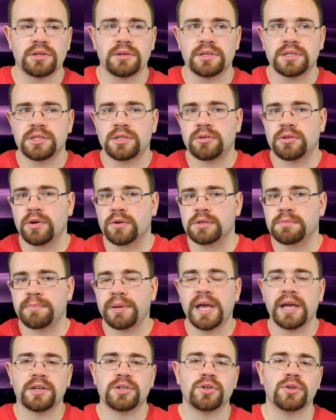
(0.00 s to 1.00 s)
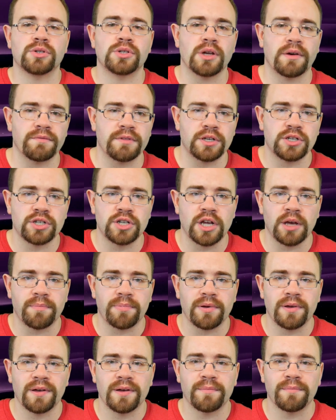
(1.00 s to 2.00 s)
to show us pictures of the
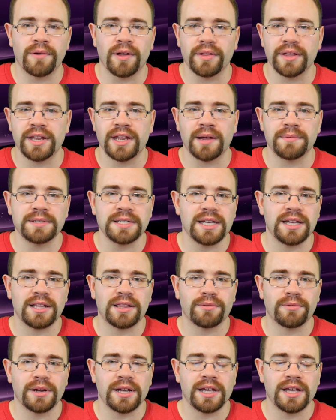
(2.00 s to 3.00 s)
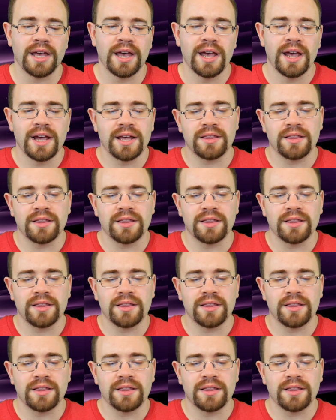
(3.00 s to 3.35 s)
chip leading up to E three.